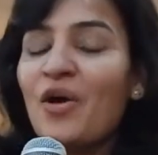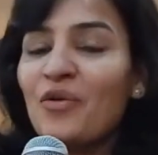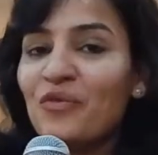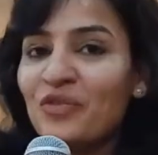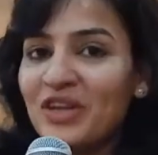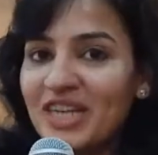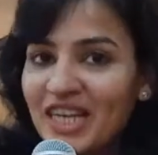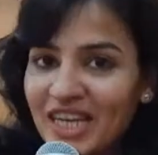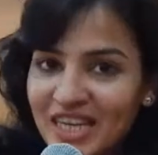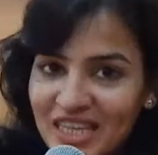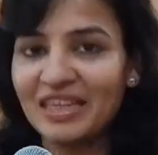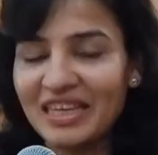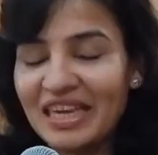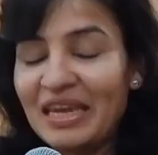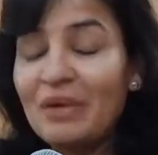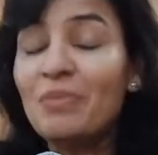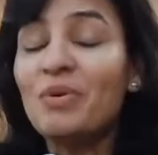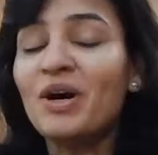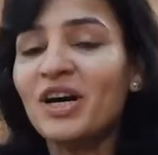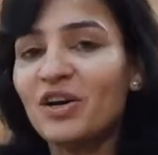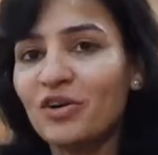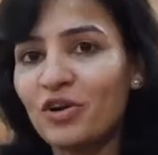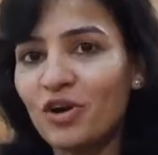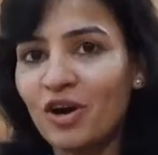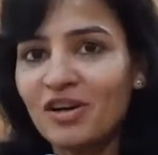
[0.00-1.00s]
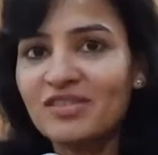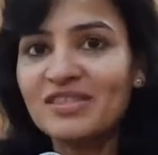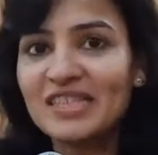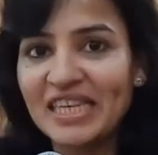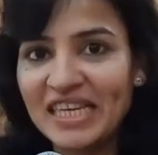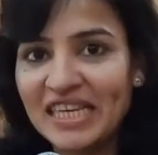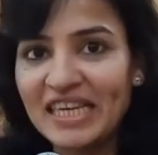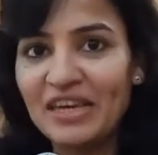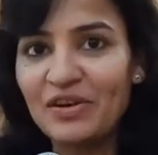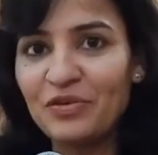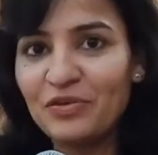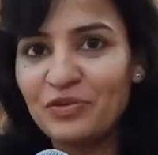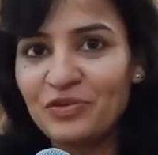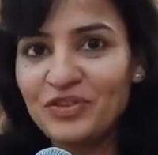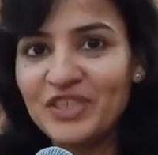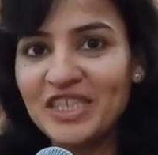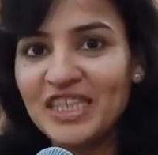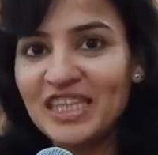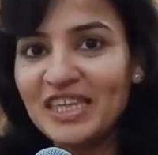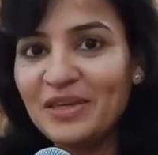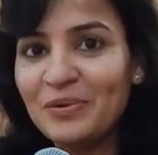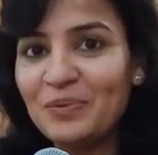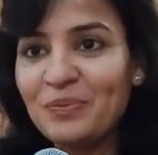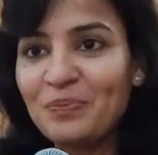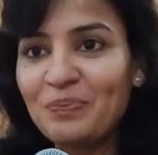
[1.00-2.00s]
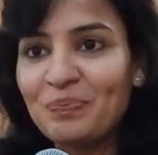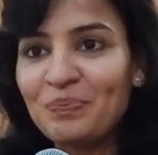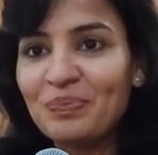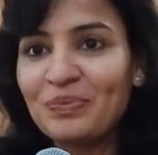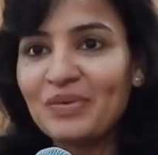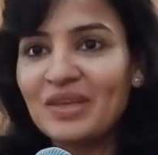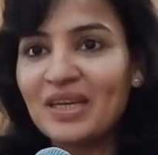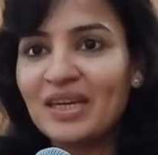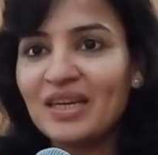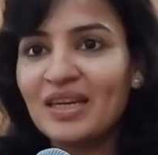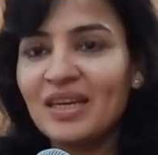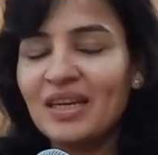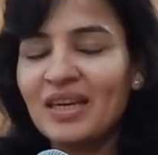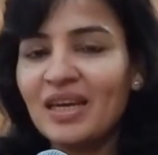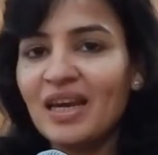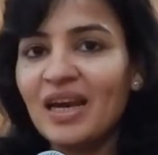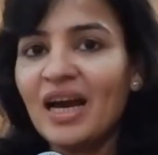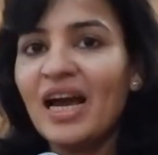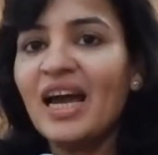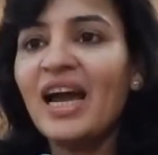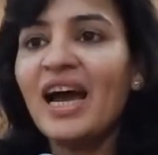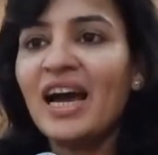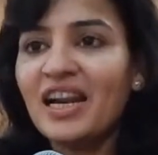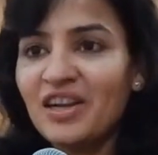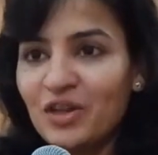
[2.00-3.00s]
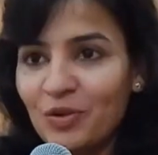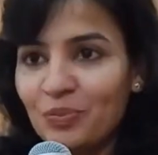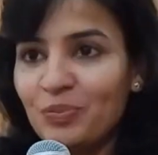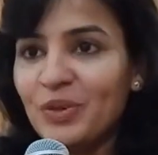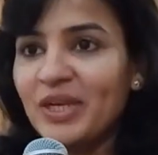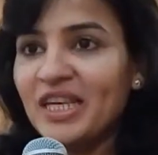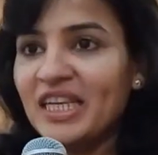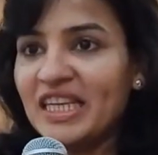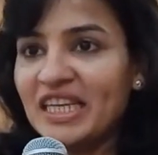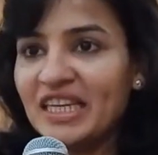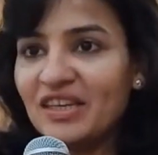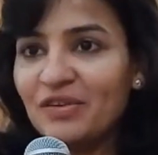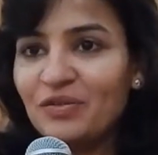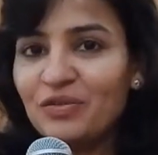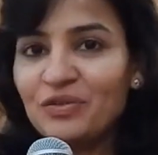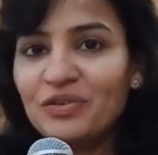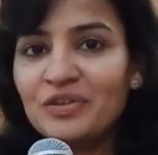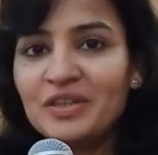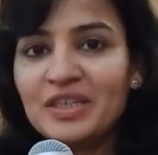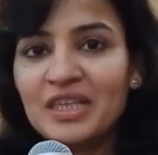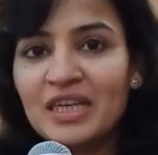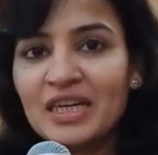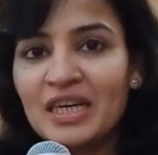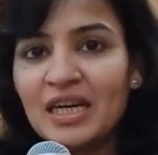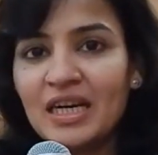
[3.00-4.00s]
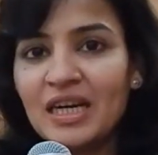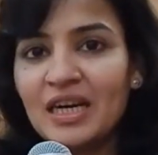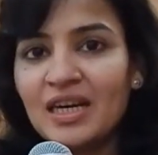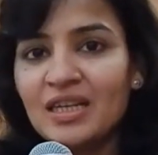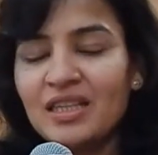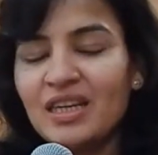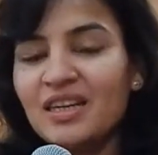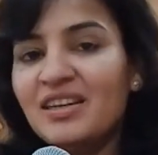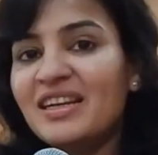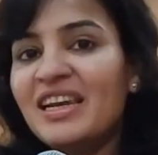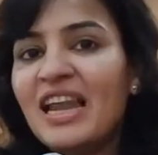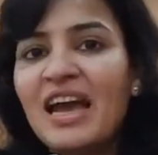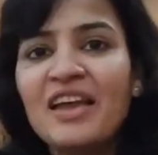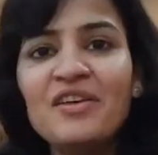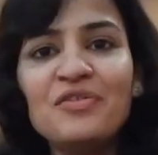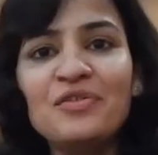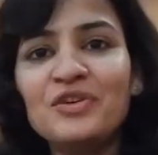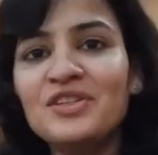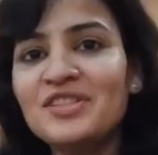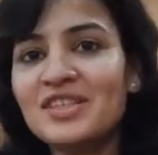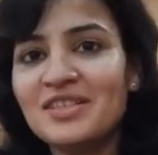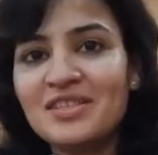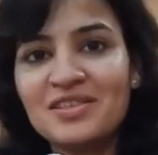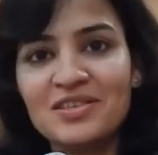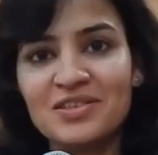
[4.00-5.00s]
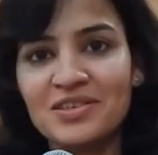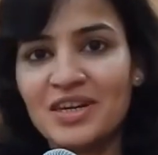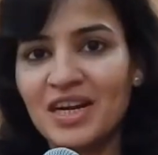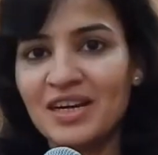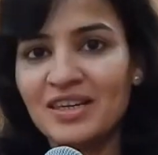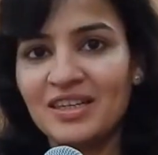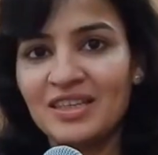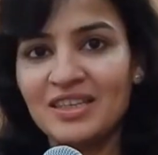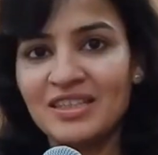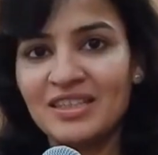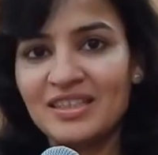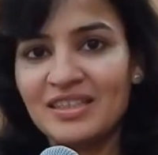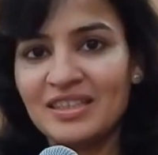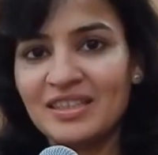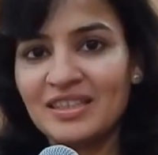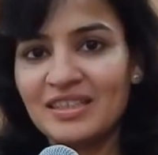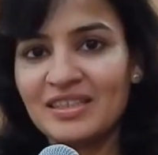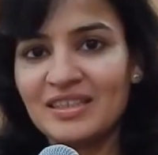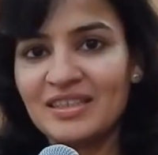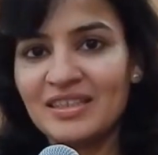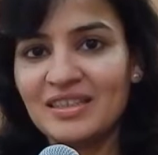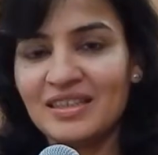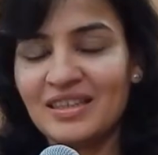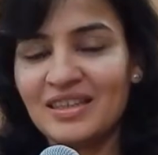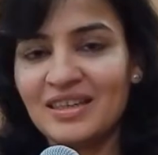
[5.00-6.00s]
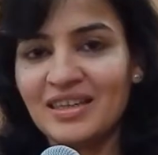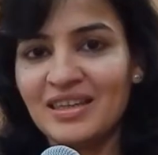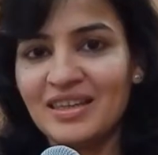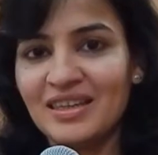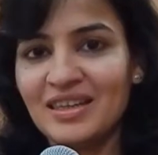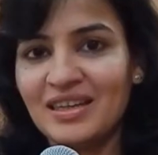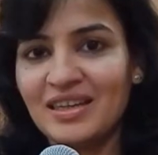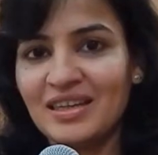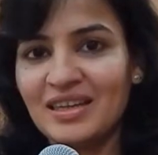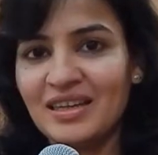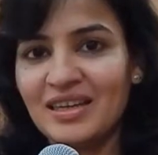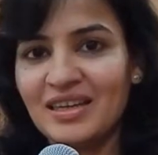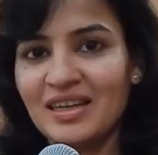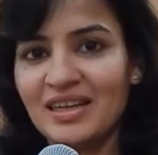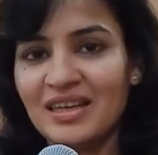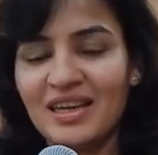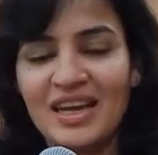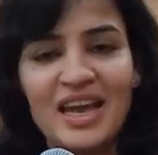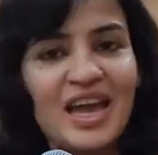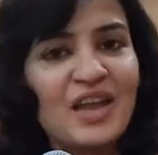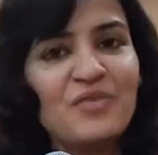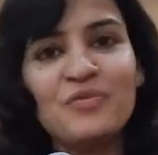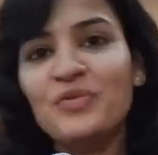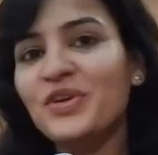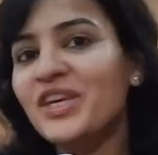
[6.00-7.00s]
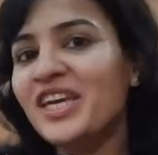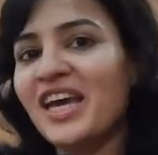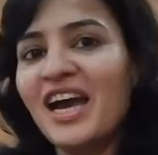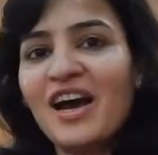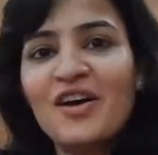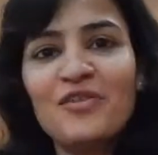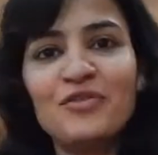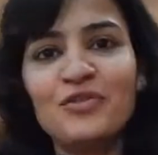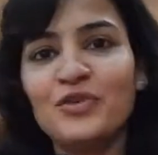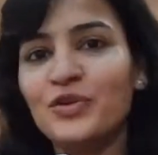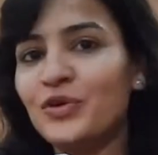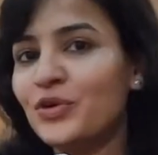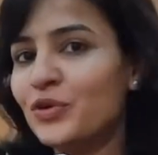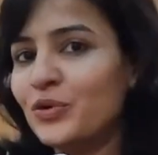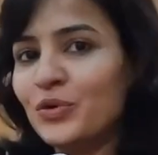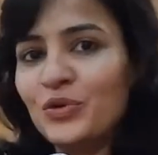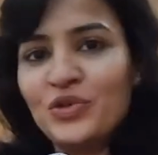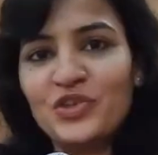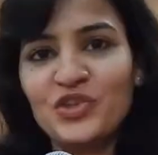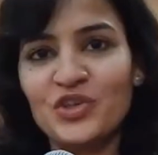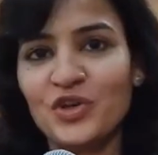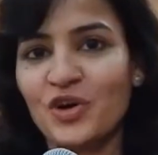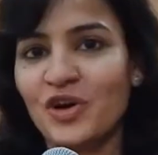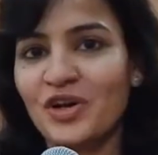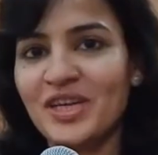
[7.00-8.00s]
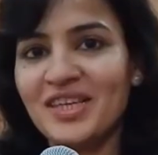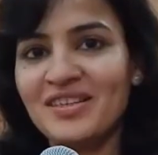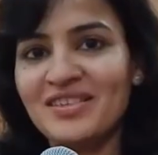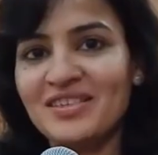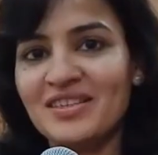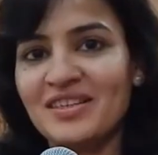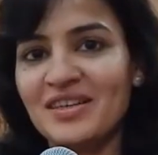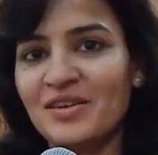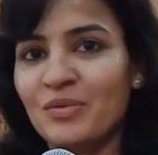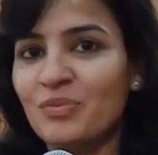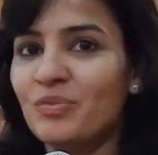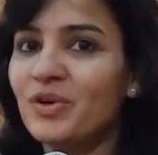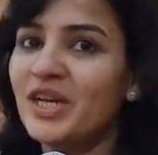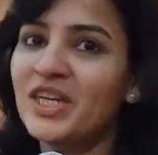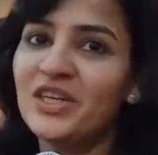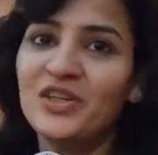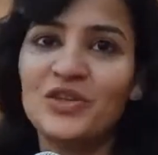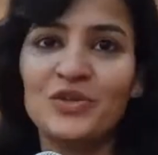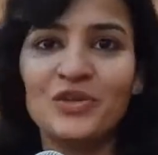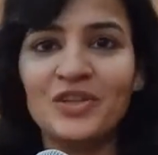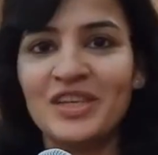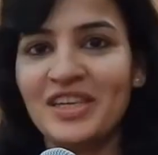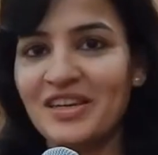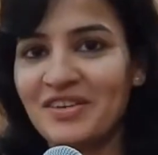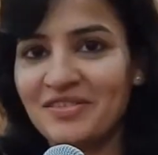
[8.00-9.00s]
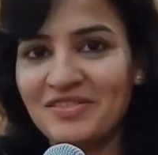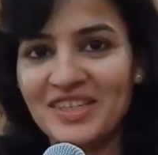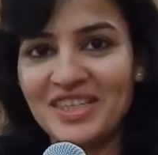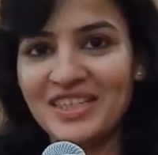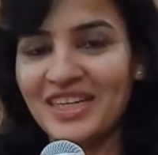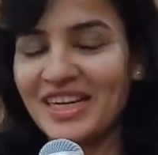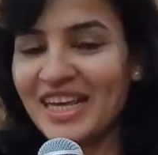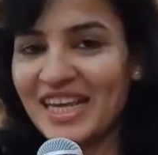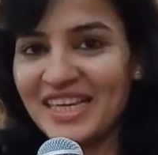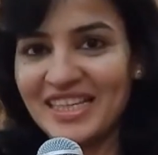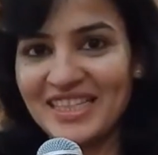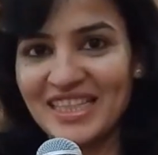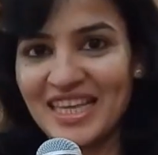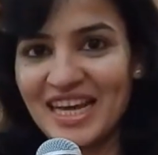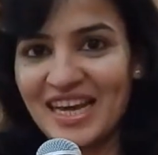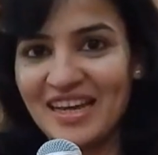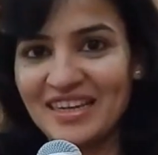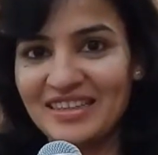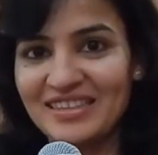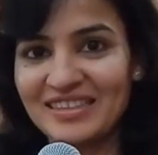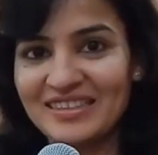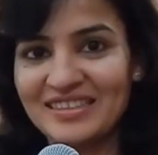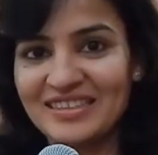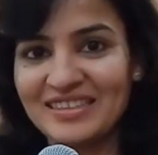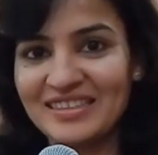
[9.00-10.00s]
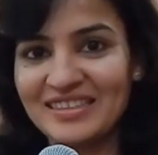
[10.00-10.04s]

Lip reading: When I came across EFT, I had a belief that life is a struggle and we have no choice but to live it like that.